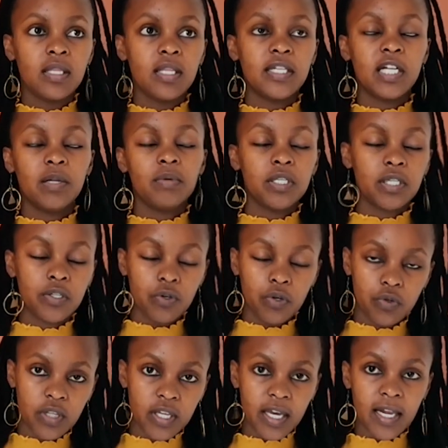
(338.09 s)
They tell me just go
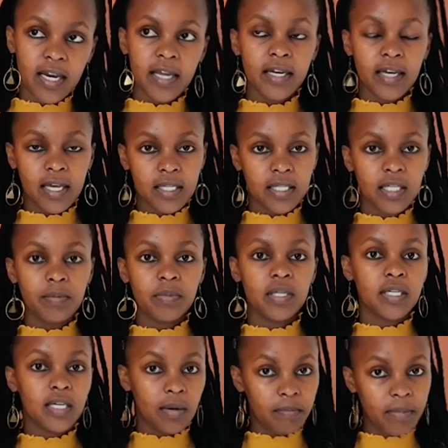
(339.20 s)
to the airline, ask them,
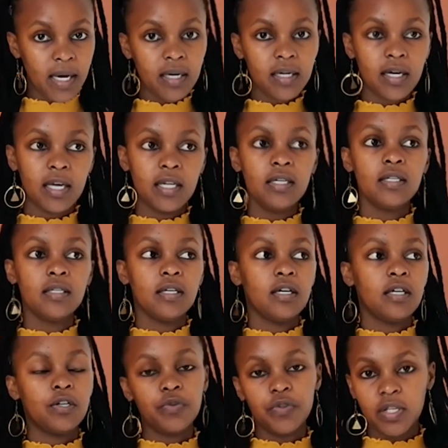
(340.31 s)
then come back and
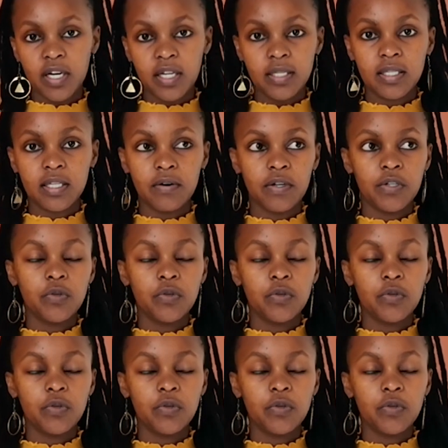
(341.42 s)
do the necessary.